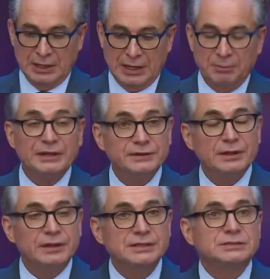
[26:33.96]
But
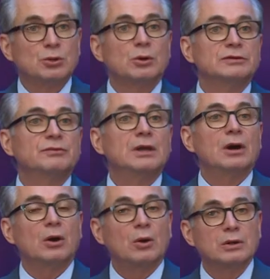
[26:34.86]
this court will
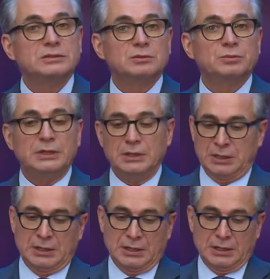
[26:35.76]
also be
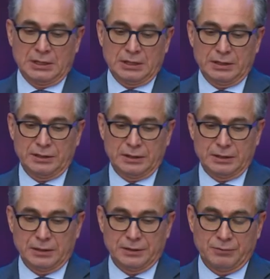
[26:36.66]

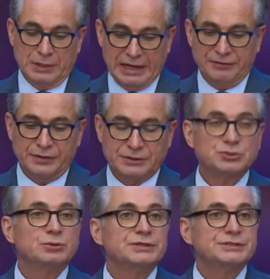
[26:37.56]
will have the
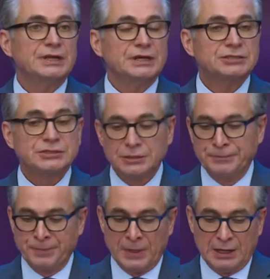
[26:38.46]
jurisdiction
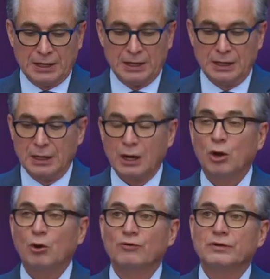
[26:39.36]

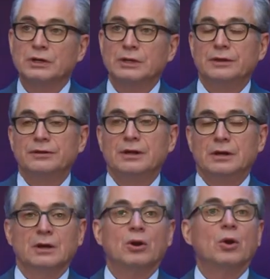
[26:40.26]
over the
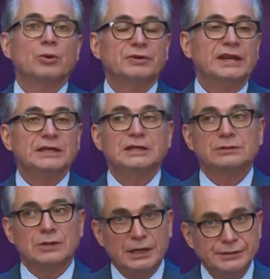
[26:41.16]
already
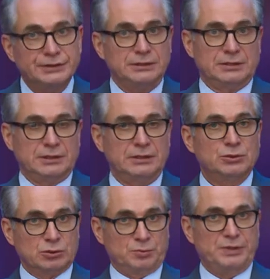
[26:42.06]
granted
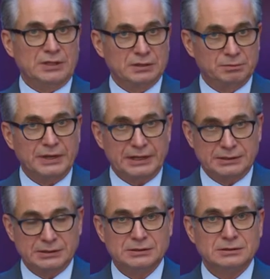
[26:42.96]
European
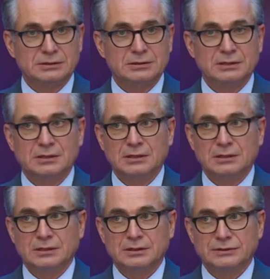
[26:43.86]
patents.
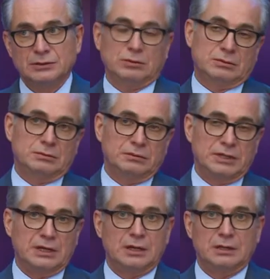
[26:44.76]
So
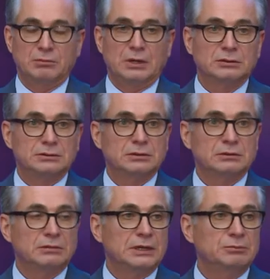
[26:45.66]
there are about
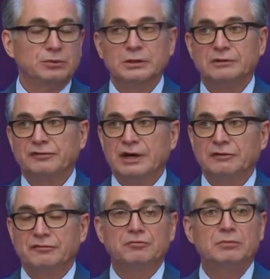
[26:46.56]

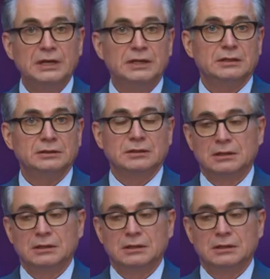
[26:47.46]
1.5 million